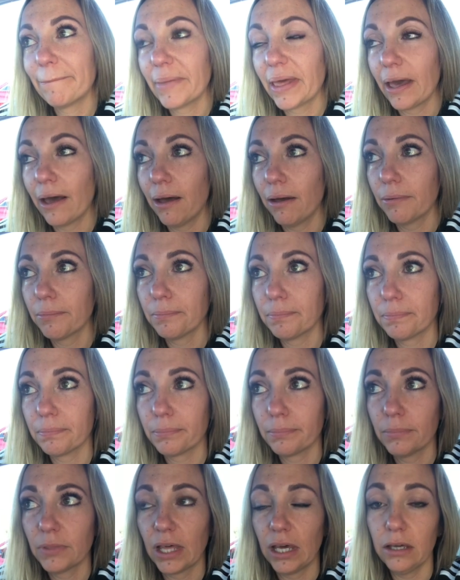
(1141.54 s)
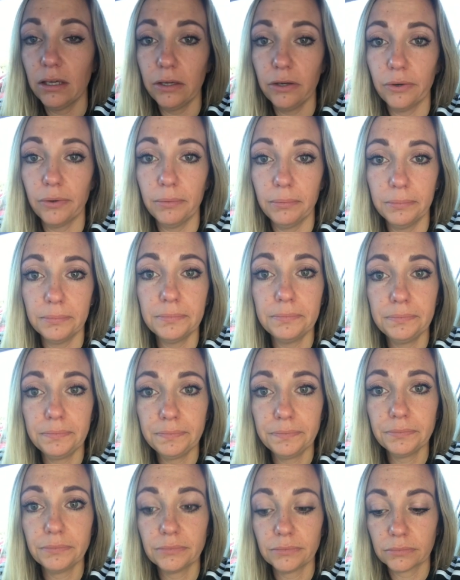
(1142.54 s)
Yeah, thank you.
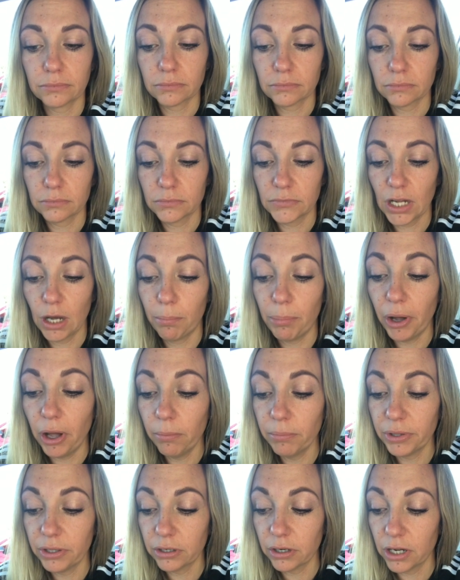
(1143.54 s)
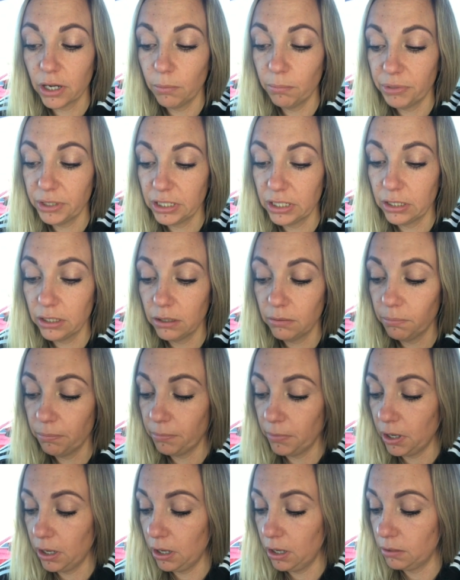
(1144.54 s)
Paul Miller Company,
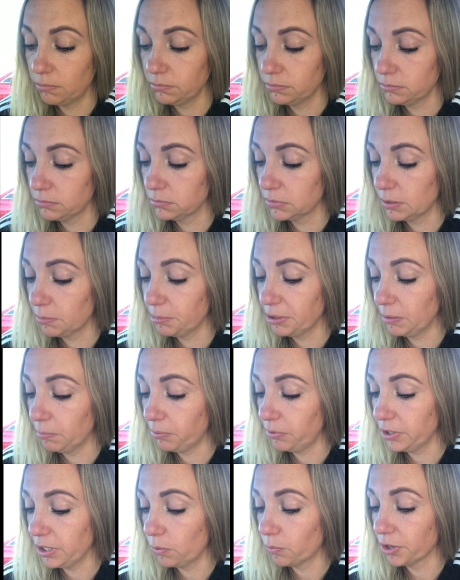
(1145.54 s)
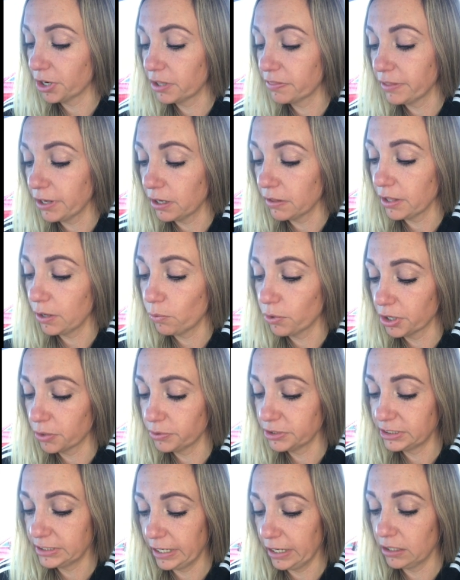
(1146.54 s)
the people that work there, that work
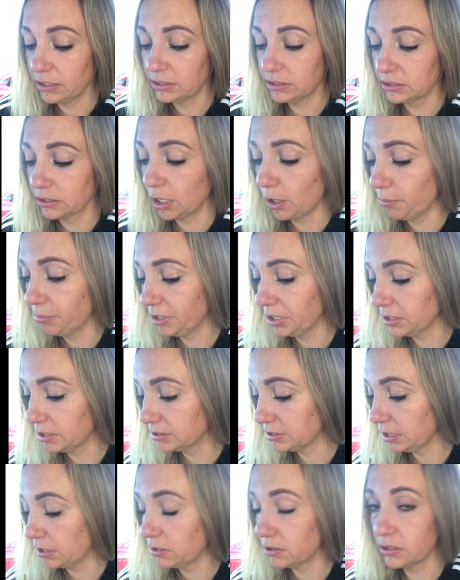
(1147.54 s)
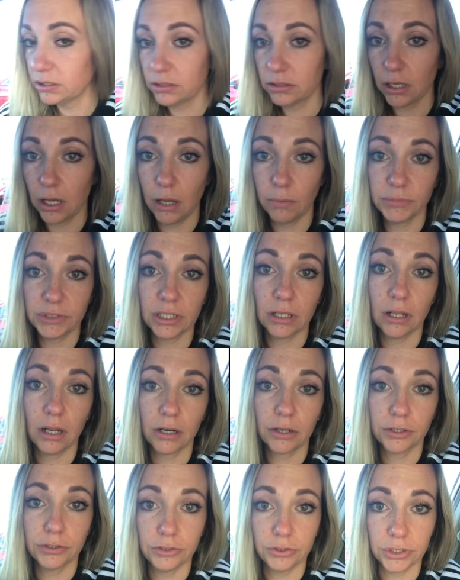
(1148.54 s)
with Sylas, is a company that Sylas did a lot
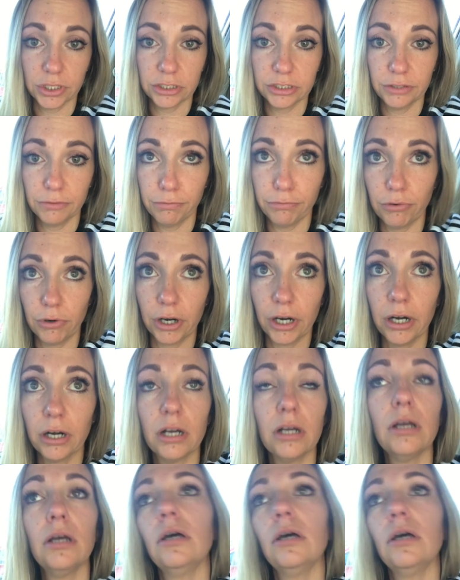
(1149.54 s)
of construction for.